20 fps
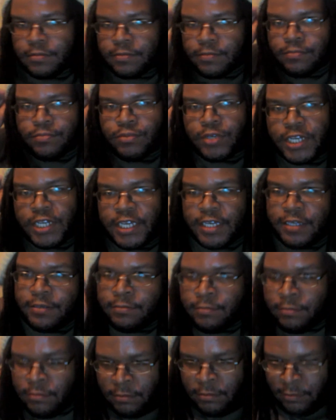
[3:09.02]
pretty,
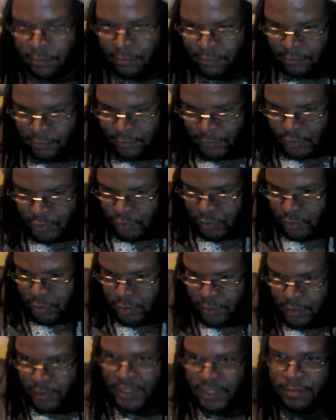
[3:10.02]

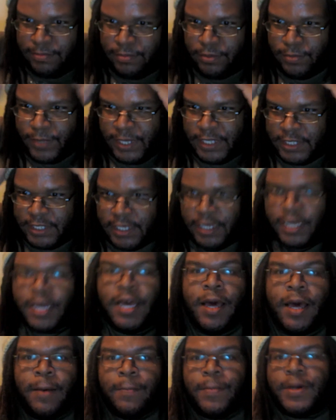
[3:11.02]
cool, simple, basic,
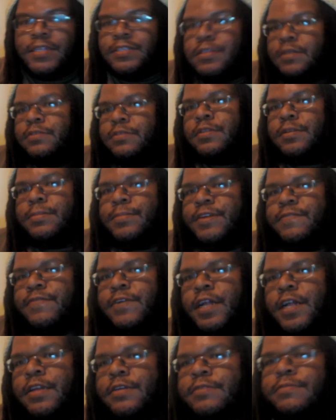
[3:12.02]
but it's also the buff
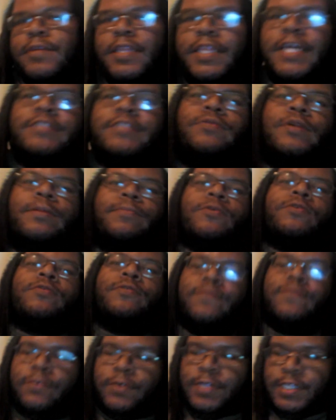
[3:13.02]
color, and that's what I'm going
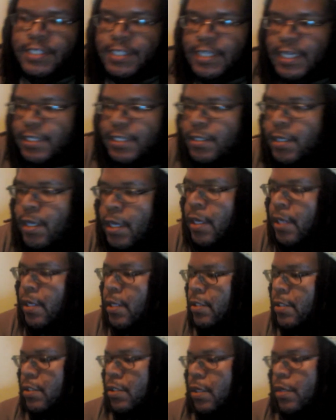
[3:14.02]
for these days.
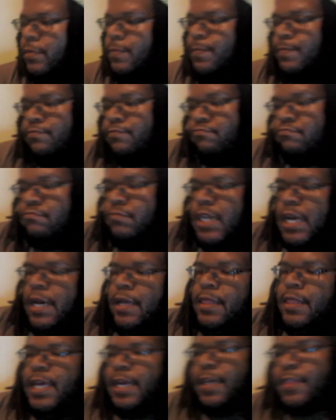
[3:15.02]
So I
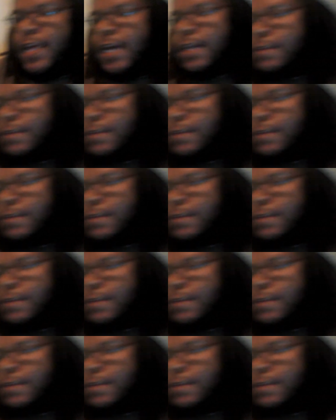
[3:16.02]
like that.